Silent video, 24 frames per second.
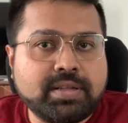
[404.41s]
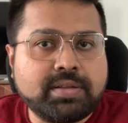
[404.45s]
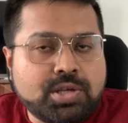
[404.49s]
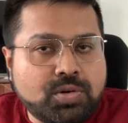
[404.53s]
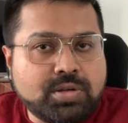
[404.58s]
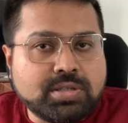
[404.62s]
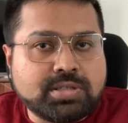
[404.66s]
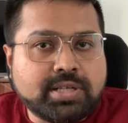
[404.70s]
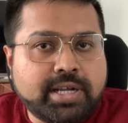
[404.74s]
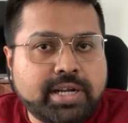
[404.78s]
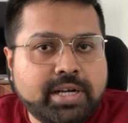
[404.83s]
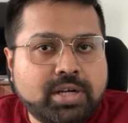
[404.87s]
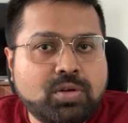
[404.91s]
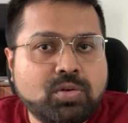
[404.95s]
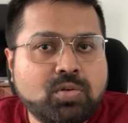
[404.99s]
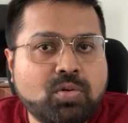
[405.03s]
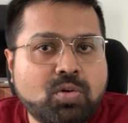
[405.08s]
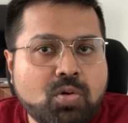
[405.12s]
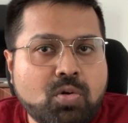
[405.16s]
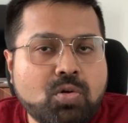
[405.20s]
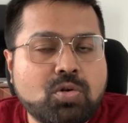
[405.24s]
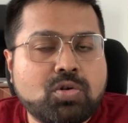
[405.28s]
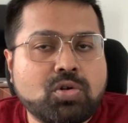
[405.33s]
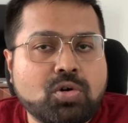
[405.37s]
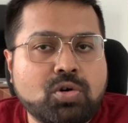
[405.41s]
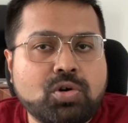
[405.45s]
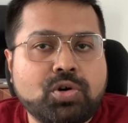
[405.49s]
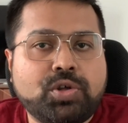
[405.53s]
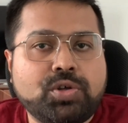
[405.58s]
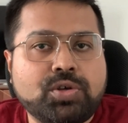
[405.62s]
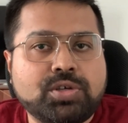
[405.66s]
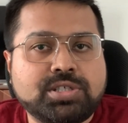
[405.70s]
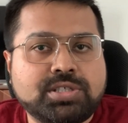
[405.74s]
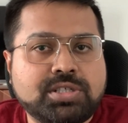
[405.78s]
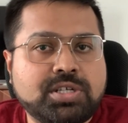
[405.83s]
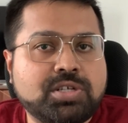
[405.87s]
You decide to hold on to
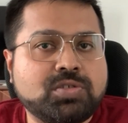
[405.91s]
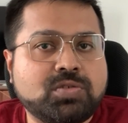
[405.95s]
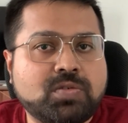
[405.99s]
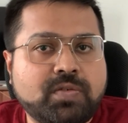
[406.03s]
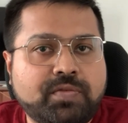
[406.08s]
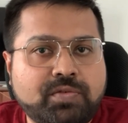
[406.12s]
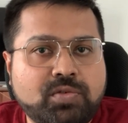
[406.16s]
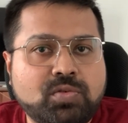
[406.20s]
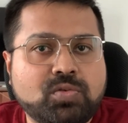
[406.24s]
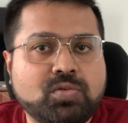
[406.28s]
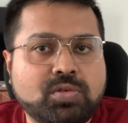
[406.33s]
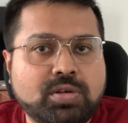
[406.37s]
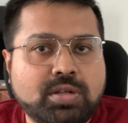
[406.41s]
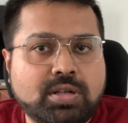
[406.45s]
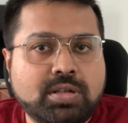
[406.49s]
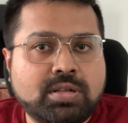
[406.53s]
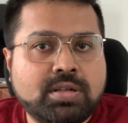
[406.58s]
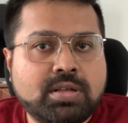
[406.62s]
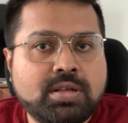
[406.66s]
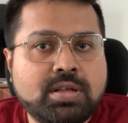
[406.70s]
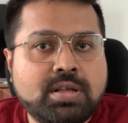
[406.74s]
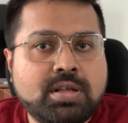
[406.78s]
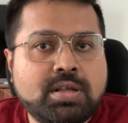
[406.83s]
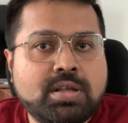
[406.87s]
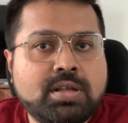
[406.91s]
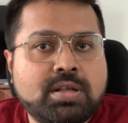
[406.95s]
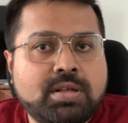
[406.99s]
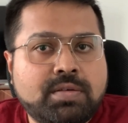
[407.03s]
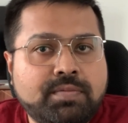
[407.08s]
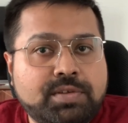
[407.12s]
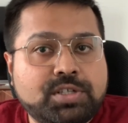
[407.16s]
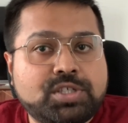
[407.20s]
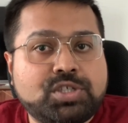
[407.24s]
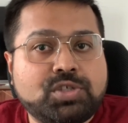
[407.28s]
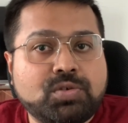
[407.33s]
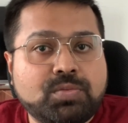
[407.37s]
your shares of Google,
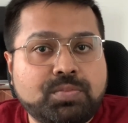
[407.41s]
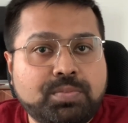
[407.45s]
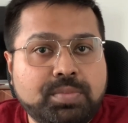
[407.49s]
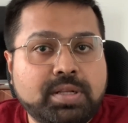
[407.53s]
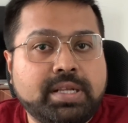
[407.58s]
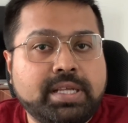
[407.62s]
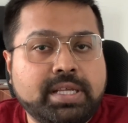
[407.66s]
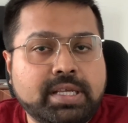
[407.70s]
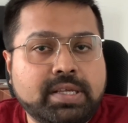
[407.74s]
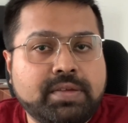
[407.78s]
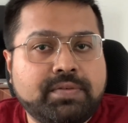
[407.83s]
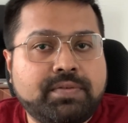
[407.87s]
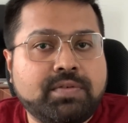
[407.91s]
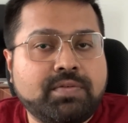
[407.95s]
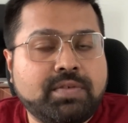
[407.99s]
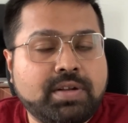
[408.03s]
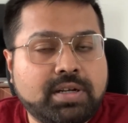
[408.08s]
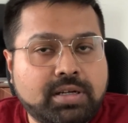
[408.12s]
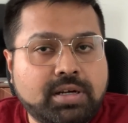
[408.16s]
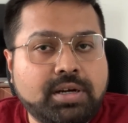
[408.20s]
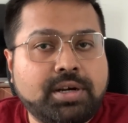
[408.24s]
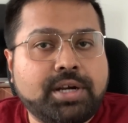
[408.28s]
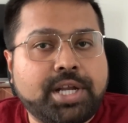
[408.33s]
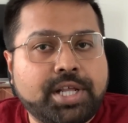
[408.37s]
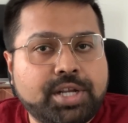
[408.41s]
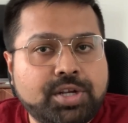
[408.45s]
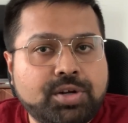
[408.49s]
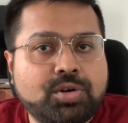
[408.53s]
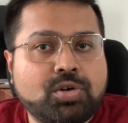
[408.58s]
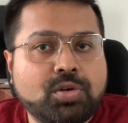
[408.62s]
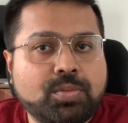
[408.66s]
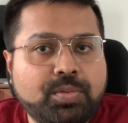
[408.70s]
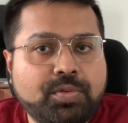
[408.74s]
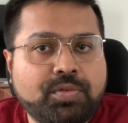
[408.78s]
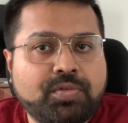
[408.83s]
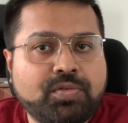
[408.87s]
which you believe will continue
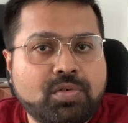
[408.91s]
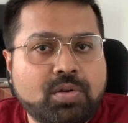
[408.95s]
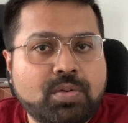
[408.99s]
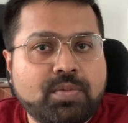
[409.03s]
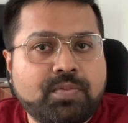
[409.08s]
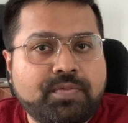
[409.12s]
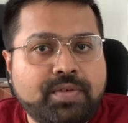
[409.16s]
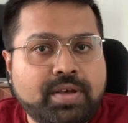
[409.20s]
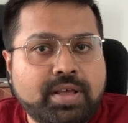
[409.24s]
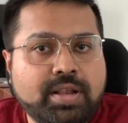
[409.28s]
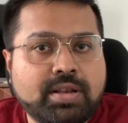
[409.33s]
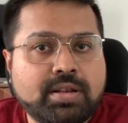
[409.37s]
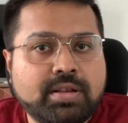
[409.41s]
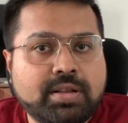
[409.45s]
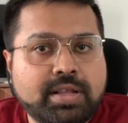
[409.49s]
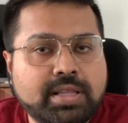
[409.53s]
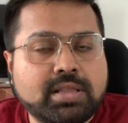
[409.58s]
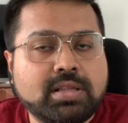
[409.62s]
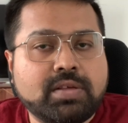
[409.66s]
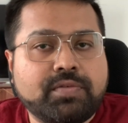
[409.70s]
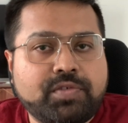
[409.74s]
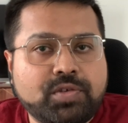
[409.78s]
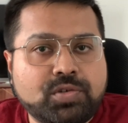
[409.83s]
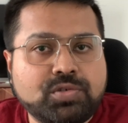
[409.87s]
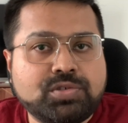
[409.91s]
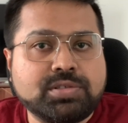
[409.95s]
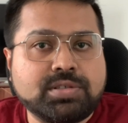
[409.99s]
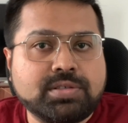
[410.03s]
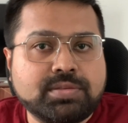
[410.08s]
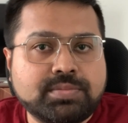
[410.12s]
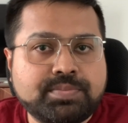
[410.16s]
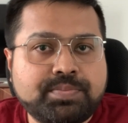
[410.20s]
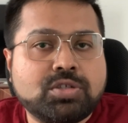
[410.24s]
to perform well in the future.